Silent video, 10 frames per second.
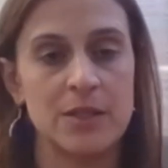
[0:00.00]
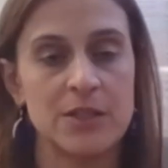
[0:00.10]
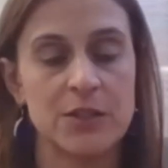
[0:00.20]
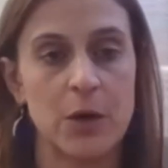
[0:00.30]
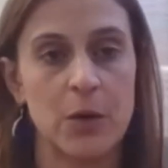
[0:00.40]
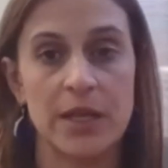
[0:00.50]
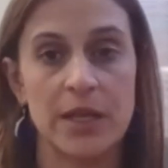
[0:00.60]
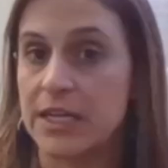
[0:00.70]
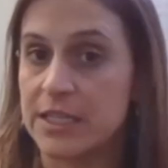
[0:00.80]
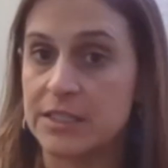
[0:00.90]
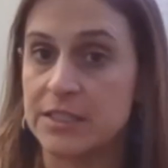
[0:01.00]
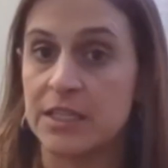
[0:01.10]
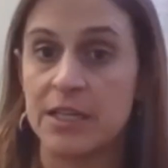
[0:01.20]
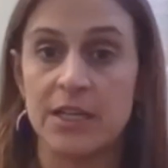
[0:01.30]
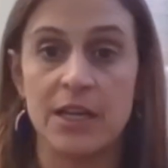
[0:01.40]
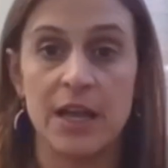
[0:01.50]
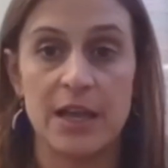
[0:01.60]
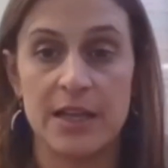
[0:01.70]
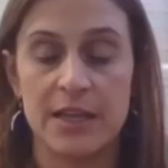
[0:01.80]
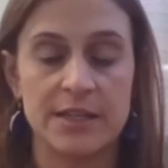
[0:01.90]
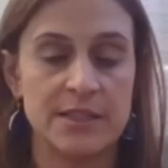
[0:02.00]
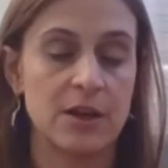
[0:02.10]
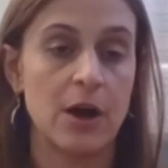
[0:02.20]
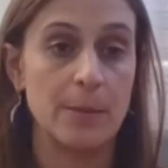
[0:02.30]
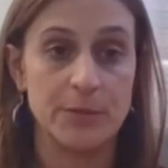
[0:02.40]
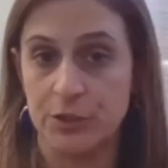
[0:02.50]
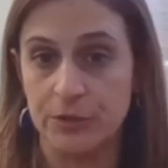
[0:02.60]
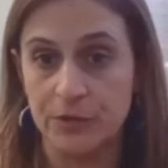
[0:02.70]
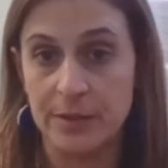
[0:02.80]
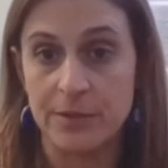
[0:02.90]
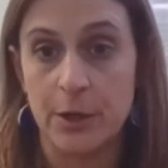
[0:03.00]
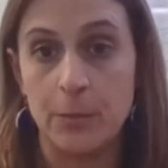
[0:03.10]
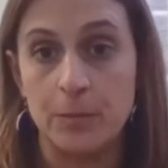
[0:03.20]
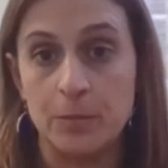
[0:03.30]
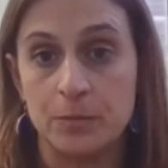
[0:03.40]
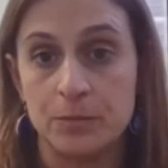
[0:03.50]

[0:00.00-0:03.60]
So it is optional for them to go.